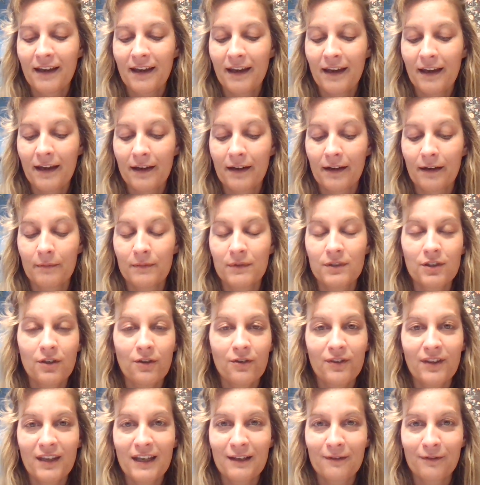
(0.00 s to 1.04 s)
And I'm
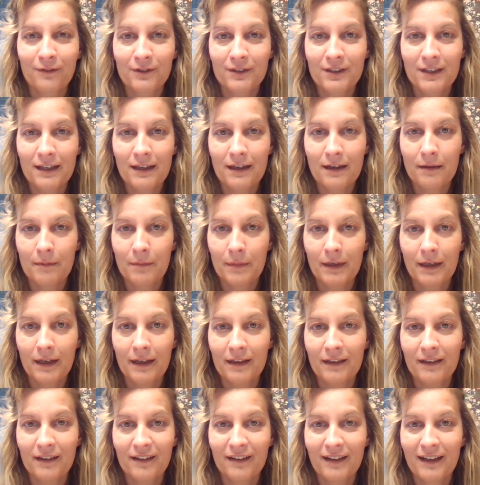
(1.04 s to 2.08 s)
so thankful to him, and
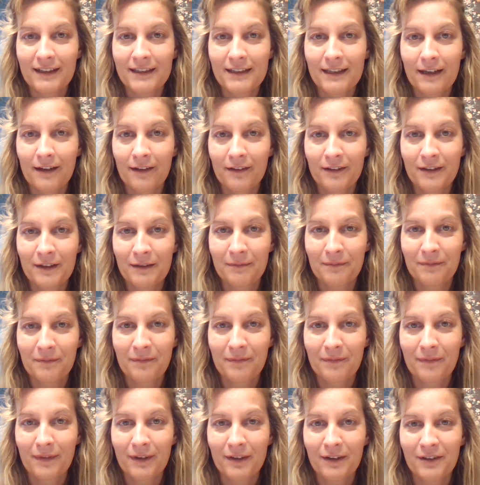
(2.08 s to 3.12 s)
I tell him,
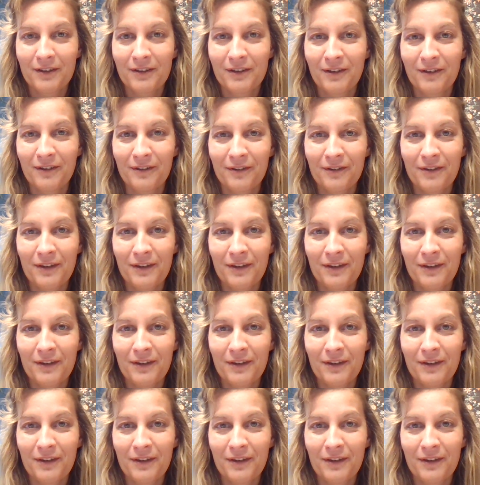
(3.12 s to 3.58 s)
you know,